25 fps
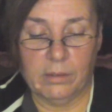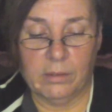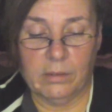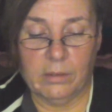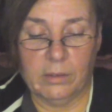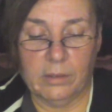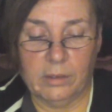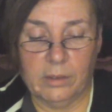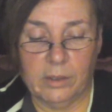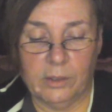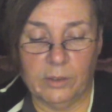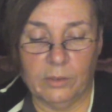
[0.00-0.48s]

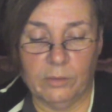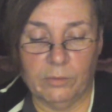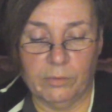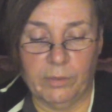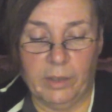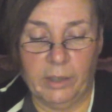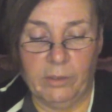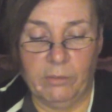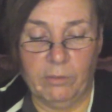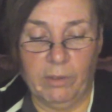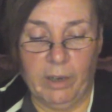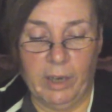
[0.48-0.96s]
Little
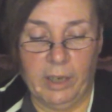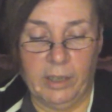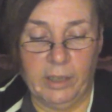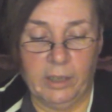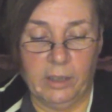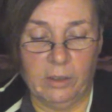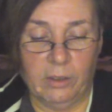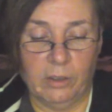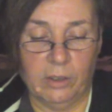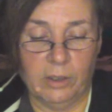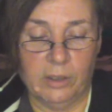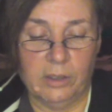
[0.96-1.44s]
Red
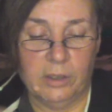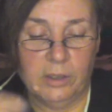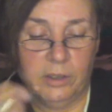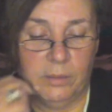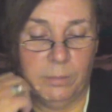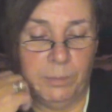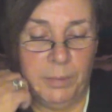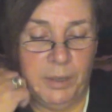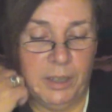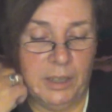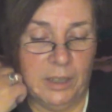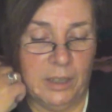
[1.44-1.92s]
Riding Hood,
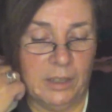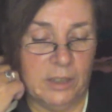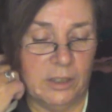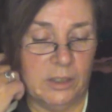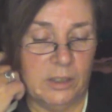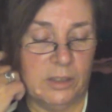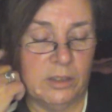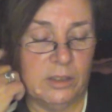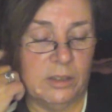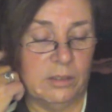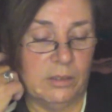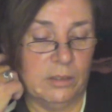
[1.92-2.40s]

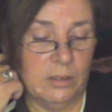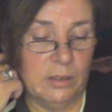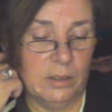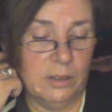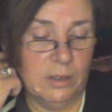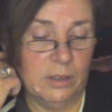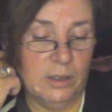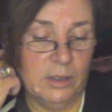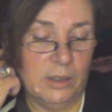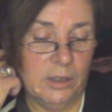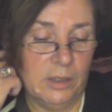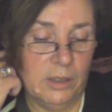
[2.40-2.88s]
because
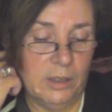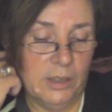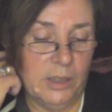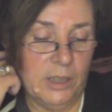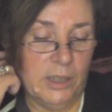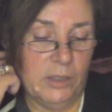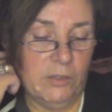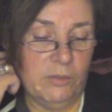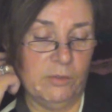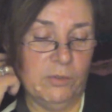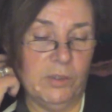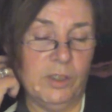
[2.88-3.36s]

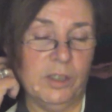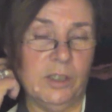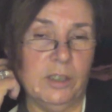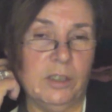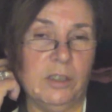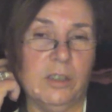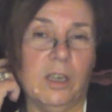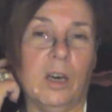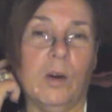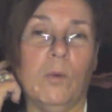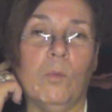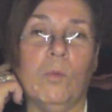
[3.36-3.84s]
it's really
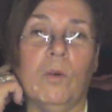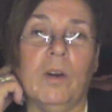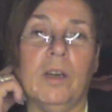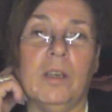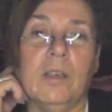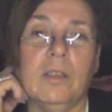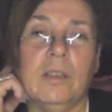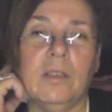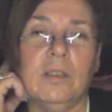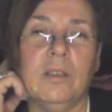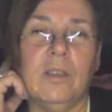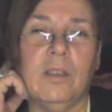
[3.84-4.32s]
not
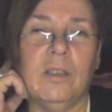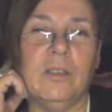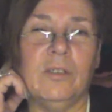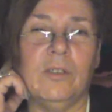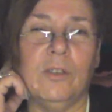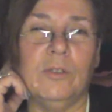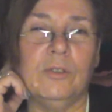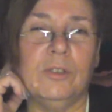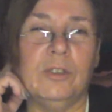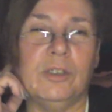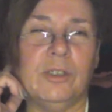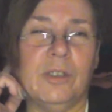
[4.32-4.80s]
what
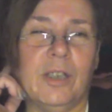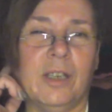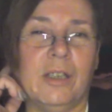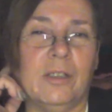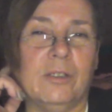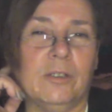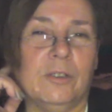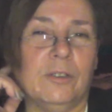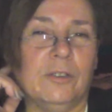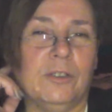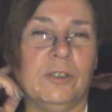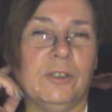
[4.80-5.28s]
those
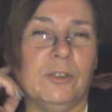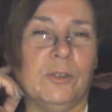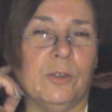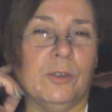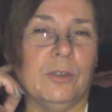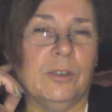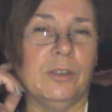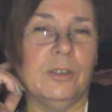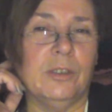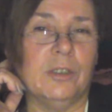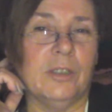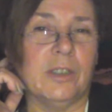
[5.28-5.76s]
childhood
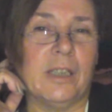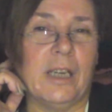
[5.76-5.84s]
stories are.